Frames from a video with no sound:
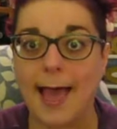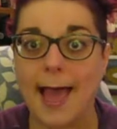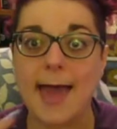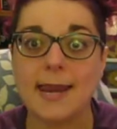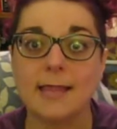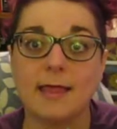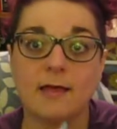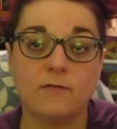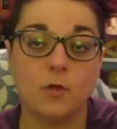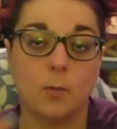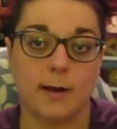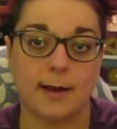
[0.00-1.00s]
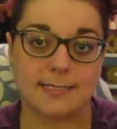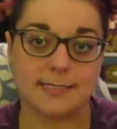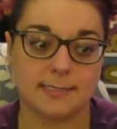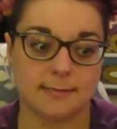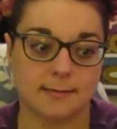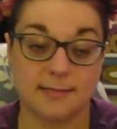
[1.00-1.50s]
at a level where
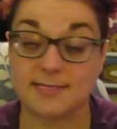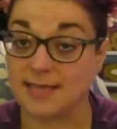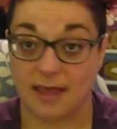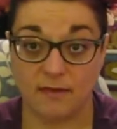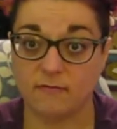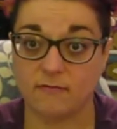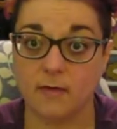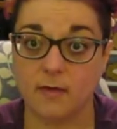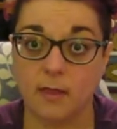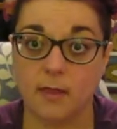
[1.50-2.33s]
it's safe.